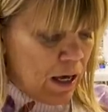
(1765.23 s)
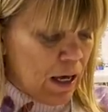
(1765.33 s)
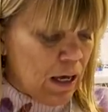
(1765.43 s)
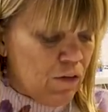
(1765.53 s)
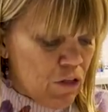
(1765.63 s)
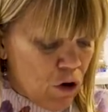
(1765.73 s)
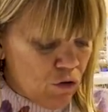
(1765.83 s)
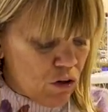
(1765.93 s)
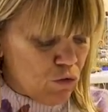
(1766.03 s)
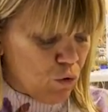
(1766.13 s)
Even though
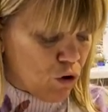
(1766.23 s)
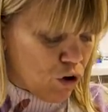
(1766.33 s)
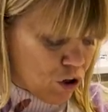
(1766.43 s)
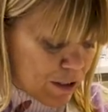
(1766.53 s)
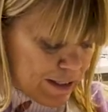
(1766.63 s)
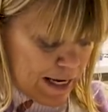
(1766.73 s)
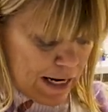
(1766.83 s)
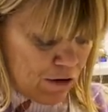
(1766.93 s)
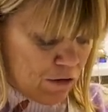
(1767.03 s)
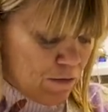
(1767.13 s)
this will cook
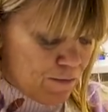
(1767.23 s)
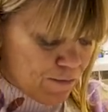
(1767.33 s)
down,